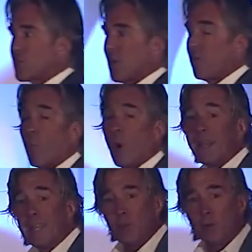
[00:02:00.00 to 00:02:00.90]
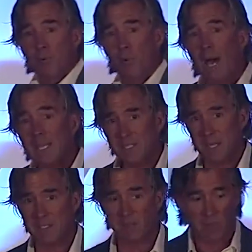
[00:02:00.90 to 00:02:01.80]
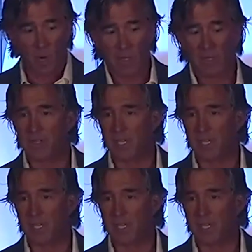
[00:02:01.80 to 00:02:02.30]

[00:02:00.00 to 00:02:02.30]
yourself, what in your process of going the